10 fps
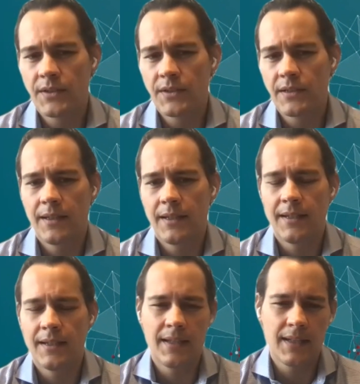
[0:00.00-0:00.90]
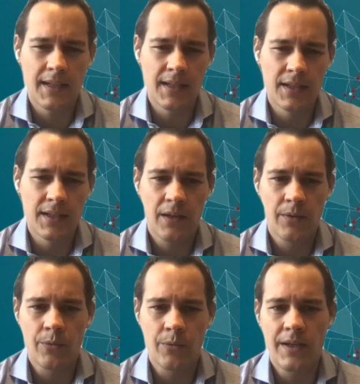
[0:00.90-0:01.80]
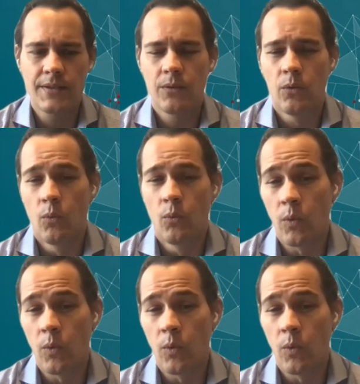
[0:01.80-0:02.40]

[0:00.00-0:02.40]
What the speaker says: system in the following ways.